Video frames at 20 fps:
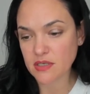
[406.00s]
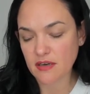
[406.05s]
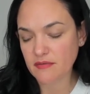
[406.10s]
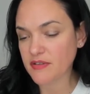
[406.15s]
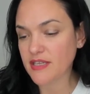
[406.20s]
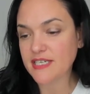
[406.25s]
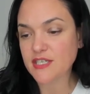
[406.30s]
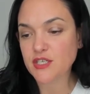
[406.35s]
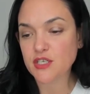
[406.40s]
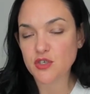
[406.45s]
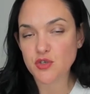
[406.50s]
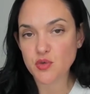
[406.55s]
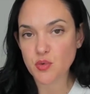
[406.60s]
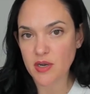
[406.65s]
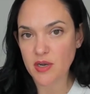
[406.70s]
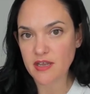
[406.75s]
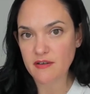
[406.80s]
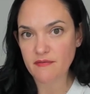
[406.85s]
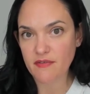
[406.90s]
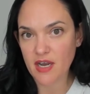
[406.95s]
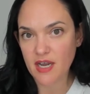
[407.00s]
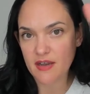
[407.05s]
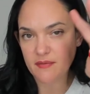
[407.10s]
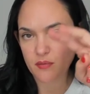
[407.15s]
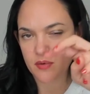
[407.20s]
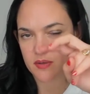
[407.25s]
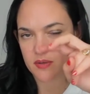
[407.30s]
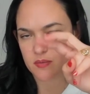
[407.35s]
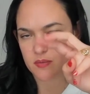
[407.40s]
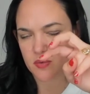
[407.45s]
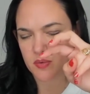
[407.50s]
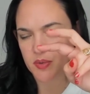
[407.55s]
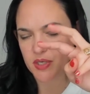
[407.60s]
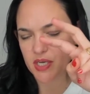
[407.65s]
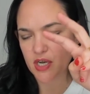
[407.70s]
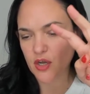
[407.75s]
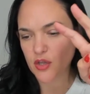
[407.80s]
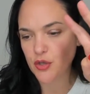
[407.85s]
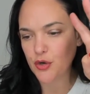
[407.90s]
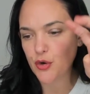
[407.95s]
less than 25, what we
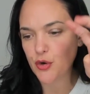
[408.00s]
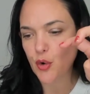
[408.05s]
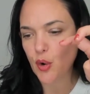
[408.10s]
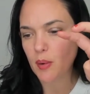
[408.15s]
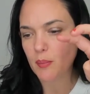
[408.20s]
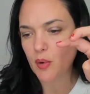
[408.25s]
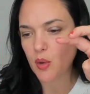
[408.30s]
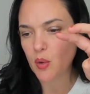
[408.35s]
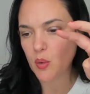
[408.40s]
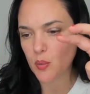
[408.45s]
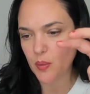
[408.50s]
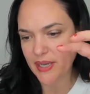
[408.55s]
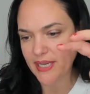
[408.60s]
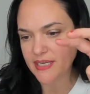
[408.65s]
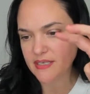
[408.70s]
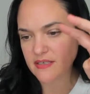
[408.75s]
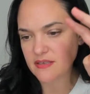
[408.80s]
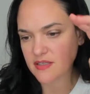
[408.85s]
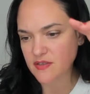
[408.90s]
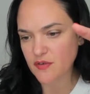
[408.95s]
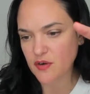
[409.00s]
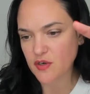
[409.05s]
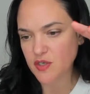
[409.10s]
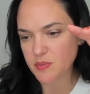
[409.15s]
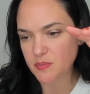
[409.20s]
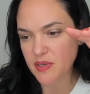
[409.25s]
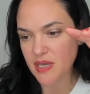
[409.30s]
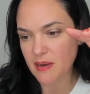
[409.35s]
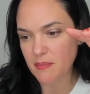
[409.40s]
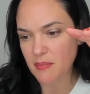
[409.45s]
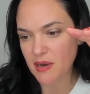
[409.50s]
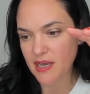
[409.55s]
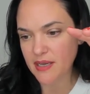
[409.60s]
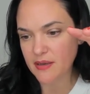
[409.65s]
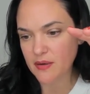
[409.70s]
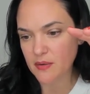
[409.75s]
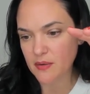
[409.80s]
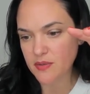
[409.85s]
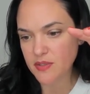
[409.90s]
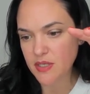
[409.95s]
call a normal weight as far as BMI
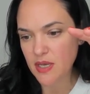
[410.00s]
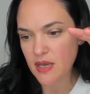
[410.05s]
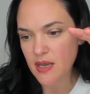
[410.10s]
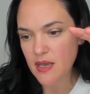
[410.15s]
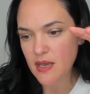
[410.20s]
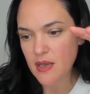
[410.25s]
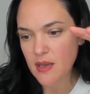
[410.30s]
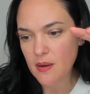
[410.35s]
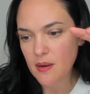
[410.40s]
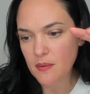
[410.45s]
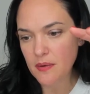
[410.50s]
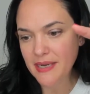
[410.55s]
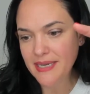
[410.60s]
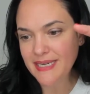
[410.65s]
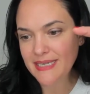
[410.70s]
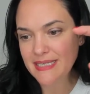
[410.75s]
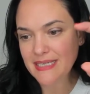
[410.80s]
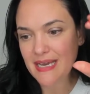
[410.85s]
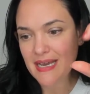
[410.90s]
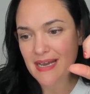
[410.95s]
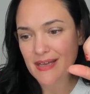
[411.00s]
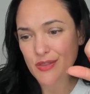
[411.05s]
goes, right?